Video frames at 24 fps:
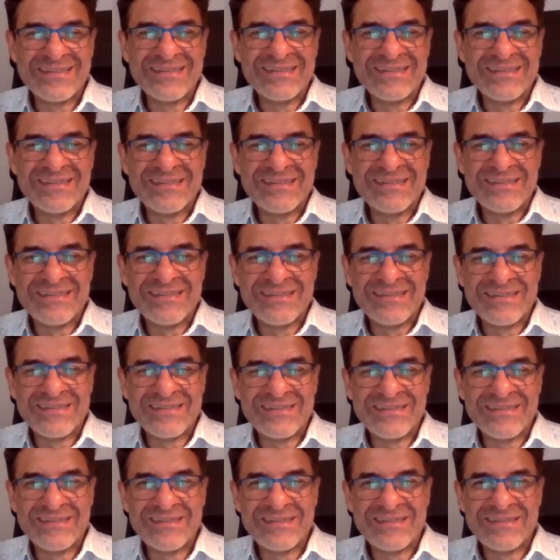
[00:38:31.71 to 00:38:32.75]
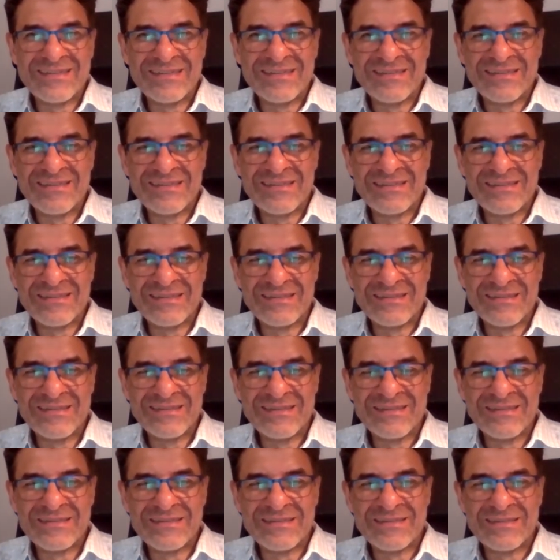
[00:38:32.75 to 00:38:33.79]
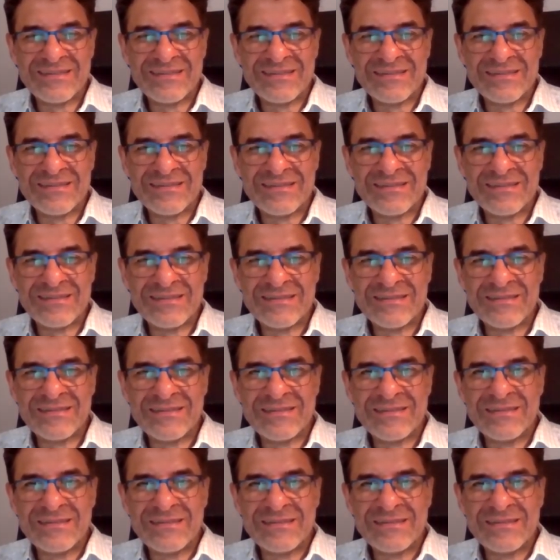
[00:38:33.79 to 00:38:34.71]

This person isn't speaking.